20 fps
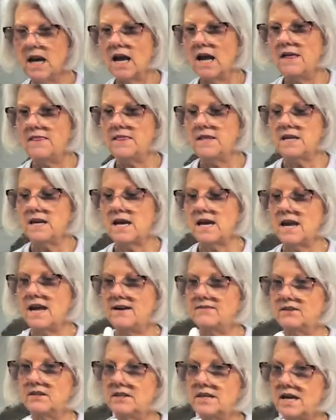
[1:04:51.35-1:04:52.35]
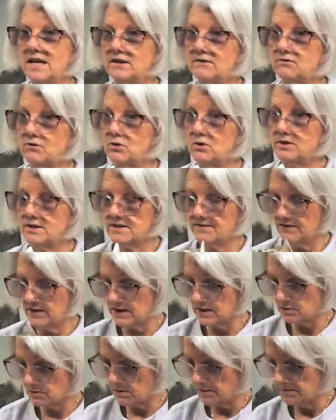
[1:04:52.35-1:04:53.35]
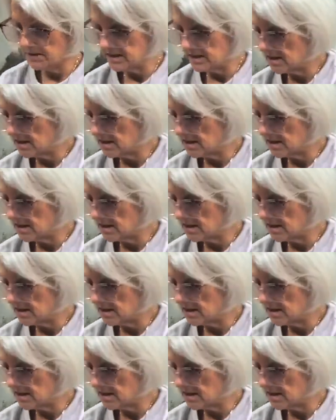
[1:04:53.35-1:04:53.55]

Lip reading: and then I have a lot of rolls of this ribbon.